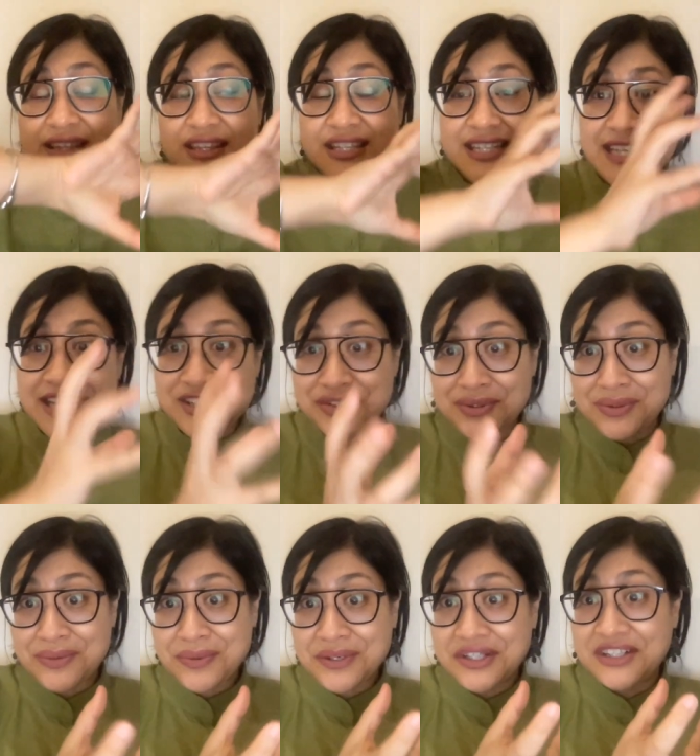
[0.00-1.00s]
the
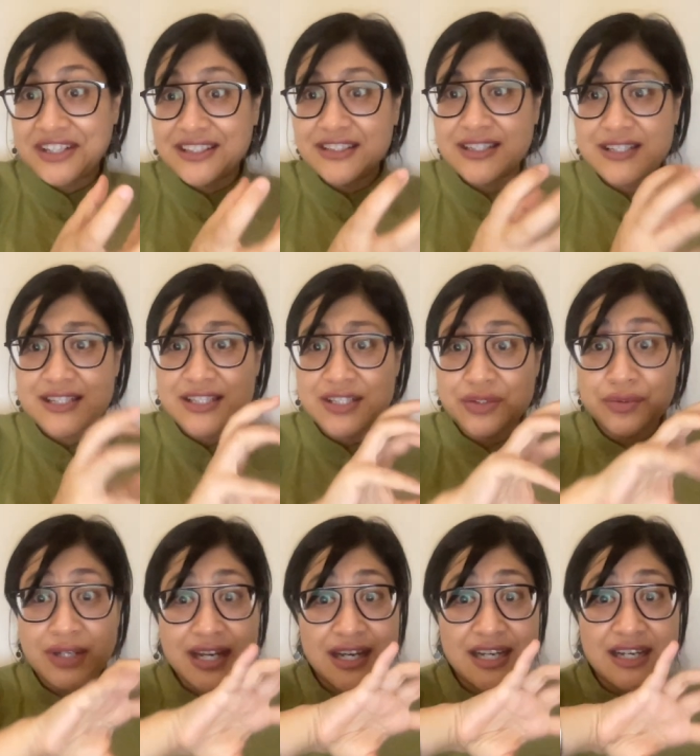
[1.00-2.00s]
natural world
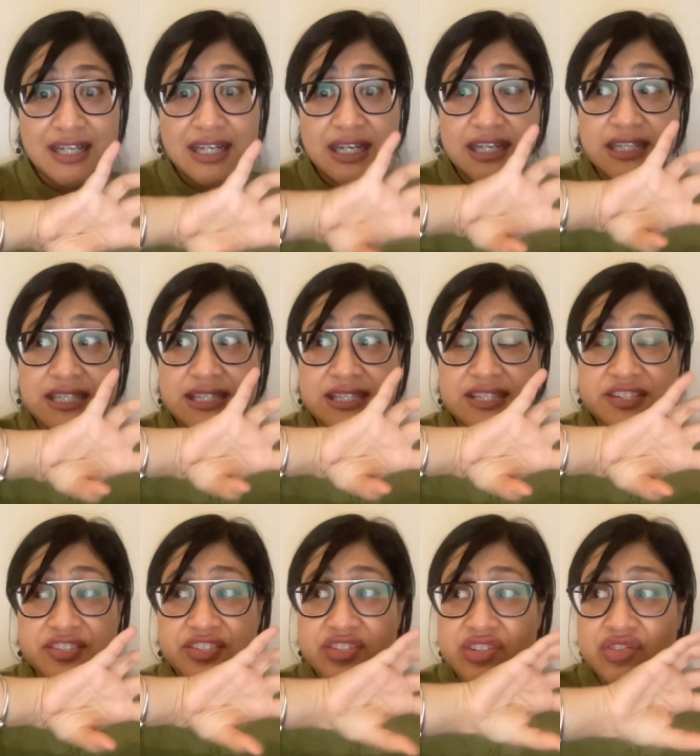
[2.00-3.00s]
to a, a
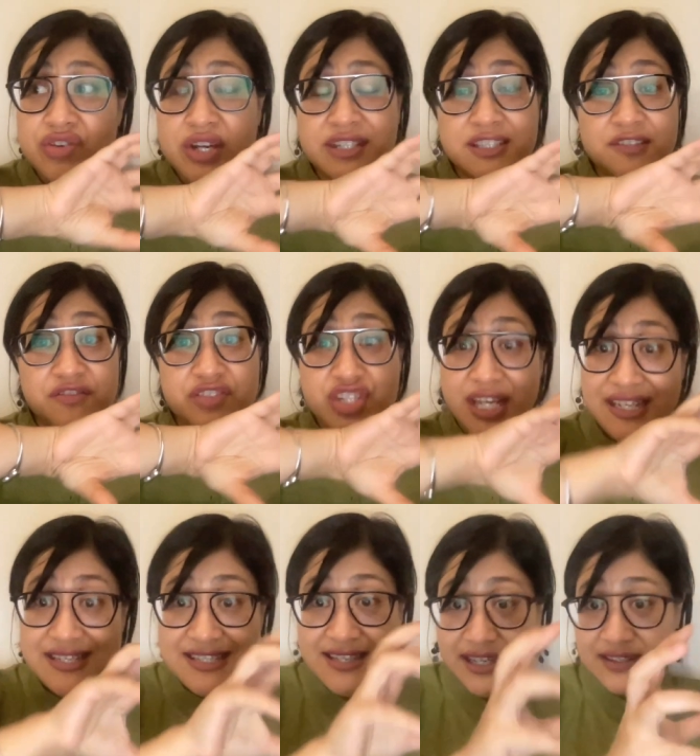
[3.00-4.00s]
destructive
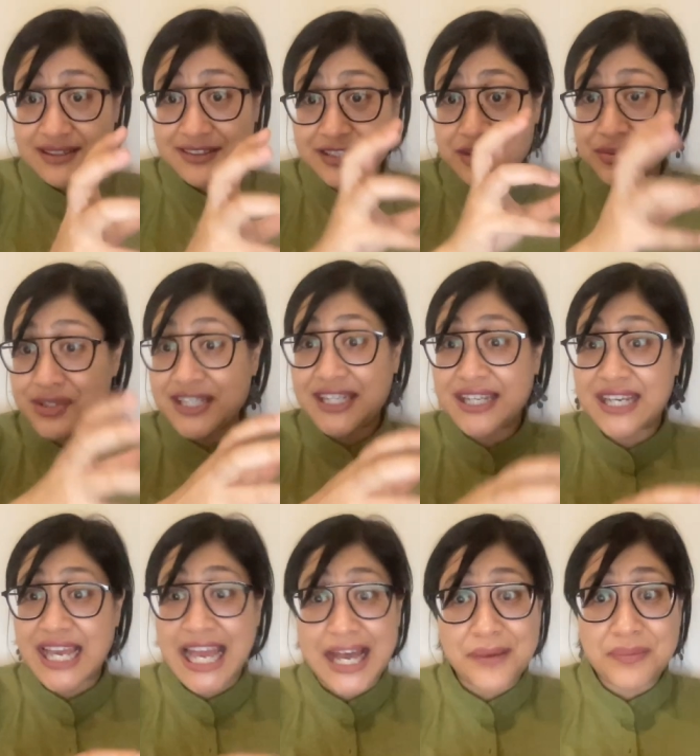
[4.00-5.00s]
genocidal
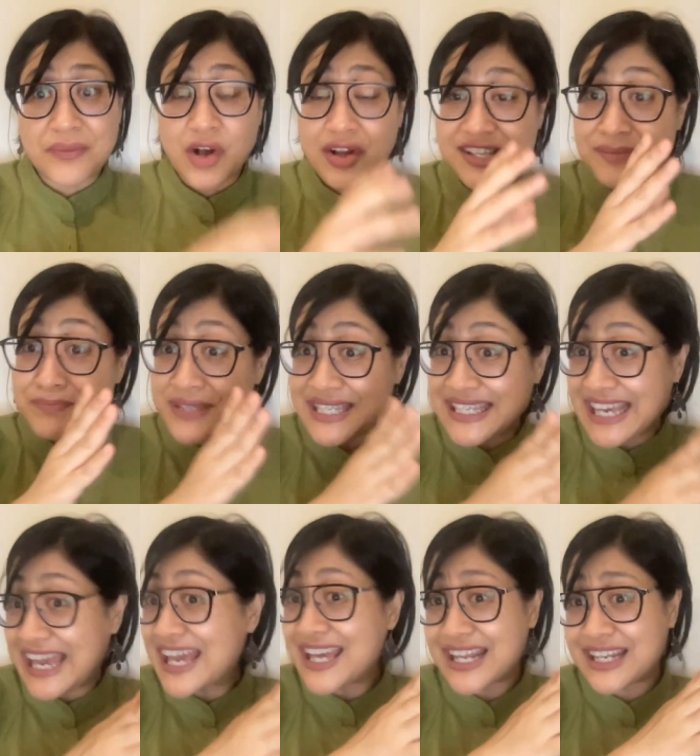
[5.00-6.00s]
degree hap-
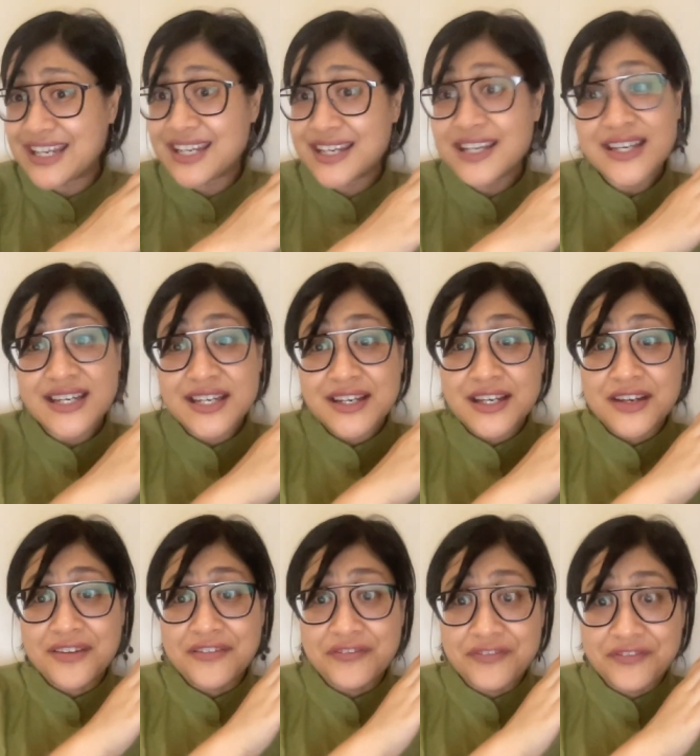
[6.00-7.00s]
began
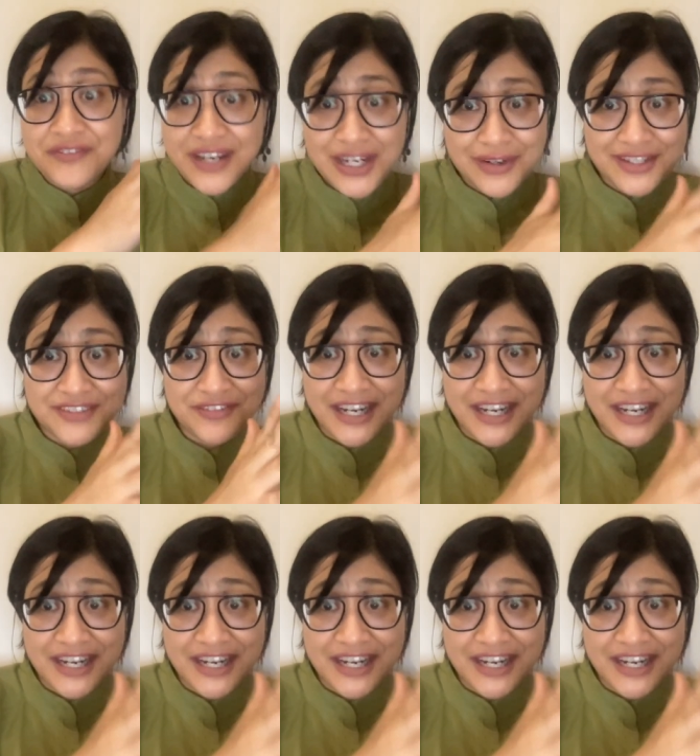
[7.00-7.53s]
very